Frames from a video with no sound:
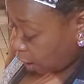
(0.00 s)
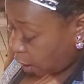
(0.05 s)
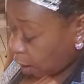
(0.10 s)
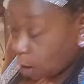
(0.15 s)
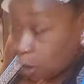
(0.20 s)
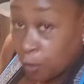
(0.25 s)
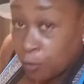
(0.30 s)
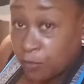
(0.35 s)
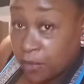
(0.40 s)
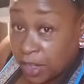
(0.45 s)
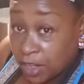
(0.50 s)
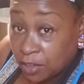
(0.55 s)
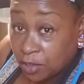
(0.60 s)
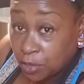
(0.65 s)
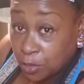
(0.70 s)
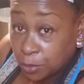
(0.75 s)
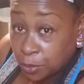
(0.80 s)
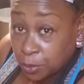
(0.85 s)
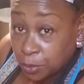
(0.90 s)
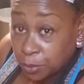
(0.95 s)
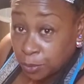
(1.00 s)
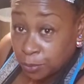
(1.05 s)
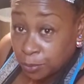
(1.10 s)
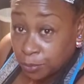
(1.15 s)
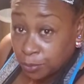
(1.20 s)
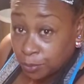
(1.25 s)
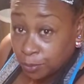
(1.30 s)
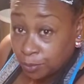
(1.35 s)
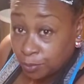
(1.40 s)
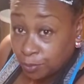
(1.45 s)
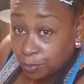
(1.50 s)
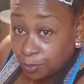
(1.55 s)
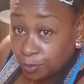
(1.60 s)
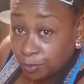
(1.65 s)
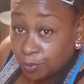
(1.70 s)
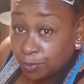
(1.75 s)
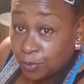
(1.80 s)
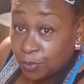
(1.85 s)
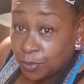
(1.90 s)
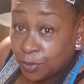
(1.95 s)
All vegetable,
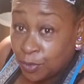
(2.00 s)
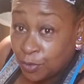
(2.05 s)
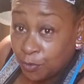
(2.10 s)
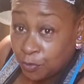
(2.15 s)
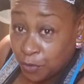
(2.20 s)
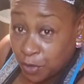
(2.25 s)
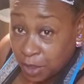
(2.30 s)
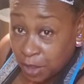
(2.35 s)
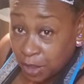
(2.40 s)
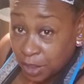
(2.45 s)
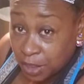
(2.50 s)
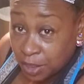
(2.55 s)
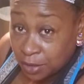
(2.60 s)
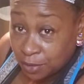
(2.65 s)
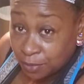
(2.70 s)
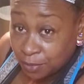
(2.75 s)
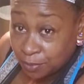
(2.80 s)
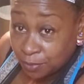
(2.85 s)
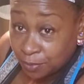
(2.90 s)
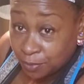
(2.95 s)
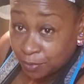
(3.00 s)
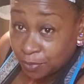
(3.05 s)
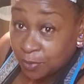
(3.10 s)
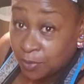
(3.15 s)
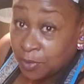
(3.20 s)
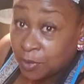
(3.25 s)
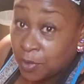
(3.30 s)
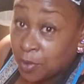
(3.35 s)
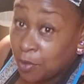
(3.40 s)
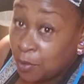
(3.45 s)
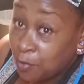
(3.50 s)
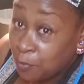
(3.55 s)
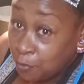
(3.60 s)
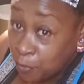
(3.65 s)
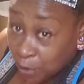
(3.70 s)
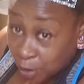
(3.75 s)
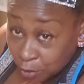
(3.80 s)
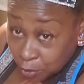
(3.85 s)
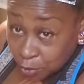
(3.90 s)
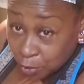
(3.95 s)
vegan,
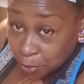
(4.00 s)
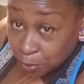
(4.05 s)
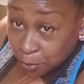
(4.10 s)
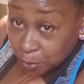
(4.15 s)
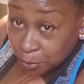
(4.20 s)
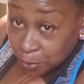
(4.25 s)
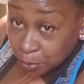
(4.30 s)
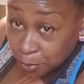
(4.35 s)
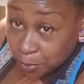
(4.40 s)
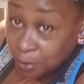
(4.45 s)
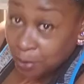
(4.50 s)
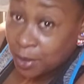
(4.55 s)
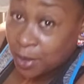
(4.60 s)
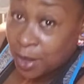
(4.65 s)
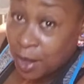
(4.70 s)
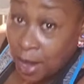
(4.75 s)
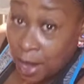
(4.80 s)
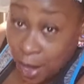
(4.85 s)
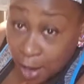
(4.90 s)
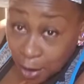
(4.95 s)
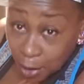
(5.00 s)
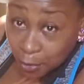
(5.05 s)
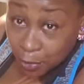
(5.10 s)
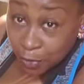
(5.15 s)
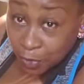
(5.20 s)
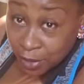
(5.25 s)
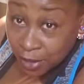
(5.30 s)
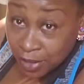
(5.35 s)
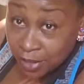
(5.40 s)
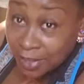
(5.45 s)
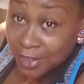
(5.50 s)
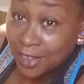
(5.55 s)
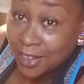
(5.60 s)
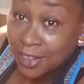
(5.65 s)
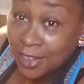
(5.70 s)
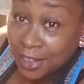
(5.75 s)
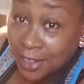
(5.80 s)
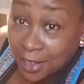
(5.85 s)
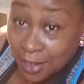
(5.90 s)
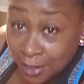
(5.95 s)
vegetable, healthy,
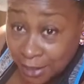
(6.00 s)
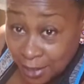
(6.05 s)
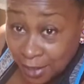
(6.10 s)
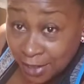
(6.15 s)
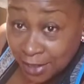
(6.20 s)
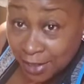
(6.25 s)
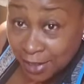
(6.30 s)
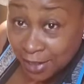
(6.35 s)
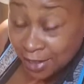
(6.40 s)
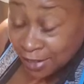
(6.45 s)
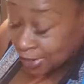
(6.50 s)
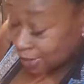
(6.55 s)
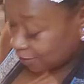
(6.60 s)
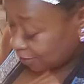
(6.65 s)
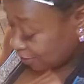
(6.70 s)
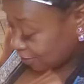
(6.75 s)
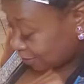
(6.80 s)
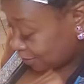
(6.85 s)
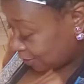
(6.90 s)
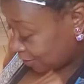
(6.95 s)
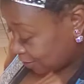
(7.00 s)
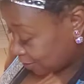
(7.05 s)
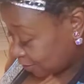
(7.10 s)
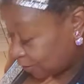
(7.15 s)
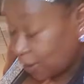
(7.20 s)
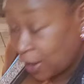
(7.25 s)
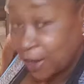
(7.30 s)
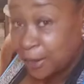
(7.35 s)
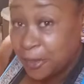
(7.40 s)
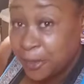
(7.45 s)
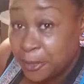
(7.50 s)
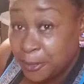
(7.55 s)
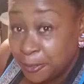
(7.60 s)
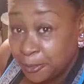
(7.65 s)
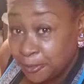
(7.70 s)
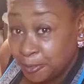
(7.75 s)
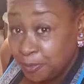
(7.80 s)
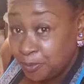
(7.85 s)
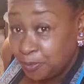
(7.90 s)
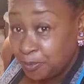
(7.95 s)
clean lasagna.
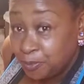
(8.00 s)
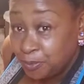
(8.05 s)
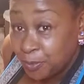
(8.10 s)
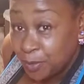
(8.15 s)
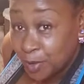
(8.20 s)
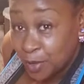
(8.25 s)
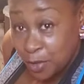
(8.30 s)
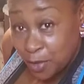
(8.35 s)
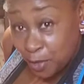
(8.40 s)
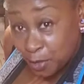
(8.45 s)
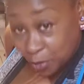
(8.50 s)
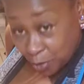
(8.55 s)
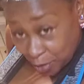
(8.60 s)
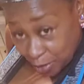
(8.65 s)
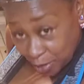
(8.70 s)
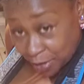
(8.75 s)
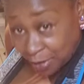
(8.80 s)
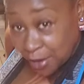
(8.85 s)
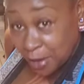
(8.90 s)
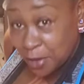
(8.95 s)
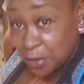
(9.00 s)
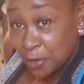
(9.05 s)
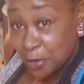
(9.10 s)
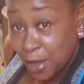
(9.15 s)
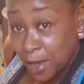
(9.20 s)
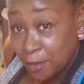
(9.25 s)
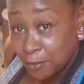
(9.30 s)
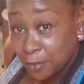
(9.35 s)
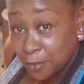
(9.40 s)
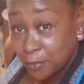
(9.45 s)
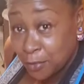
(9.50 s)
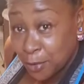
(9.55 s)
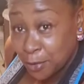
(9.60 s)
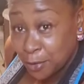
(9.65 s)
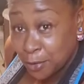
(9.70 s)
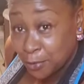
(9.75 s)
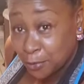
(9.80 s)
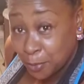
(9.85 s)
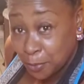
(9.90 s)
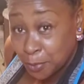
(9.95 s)
There you have it
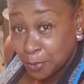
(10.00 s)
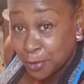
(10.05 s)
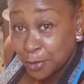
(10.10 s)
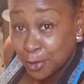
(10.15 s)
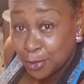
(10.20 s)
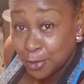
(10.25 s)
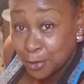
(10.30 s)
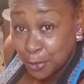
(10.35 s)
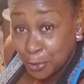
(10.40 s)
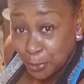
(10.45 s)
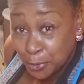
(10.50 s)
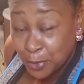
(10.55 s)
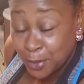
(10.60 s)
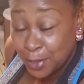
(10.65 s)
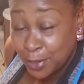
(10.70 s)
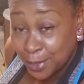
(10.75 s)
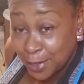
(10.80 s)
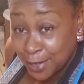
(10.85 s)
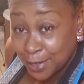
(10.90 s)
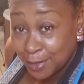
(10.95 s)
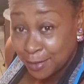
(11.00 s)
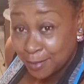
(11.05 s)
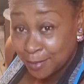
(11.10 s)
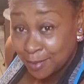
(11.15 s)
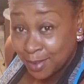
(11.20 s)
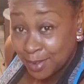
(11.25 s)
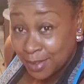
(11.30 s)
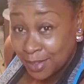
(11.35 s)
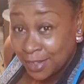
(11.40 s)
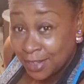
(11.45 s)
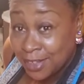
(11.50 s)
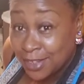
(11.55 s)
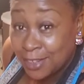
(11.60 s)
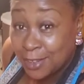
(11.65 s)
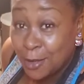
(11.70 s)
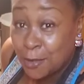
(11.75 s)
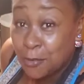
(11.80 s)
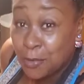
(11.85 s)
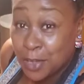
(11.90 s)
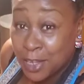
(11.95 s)
first from a sister who's cooking.
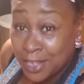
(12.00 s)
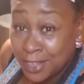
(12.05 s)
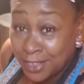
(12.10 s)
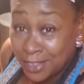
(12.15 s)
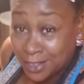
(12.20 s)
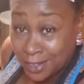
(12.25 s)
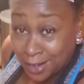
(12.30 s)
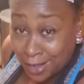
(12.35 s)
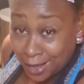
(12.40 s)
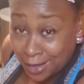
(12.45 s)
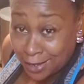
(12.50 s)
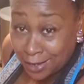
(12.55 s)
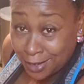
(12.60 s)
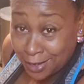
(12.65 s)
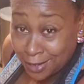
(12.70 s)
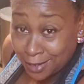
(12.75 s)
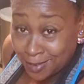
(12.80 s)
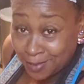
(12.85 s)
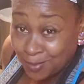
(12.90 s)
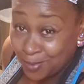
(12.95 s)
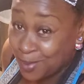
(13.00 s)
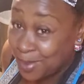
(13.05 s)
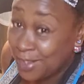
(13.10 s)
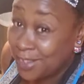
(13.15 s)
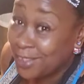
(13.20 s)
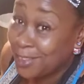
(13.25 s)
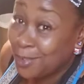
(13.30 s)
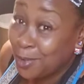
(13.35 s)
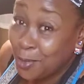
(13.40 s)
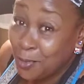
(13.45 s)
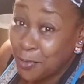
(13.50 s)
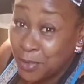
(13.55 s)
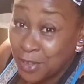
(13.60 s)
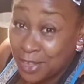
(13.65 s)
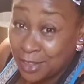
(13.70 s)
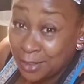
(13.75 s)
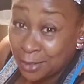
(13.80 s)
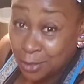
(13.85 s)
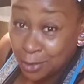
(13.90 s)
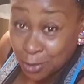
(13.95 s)
Don't forget to like. Don't
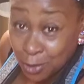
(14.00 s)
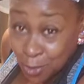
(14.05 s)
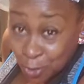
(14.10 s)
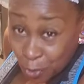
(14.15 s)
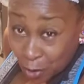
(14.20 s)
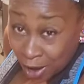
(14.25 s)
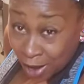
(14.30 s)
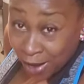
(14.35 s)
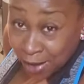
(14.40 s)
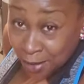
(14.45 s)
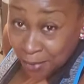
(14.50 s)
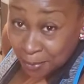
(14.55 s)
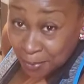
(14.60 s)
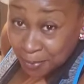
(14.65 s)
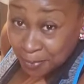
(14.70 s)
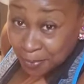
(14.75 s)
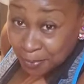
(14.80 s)
forget to subscribe.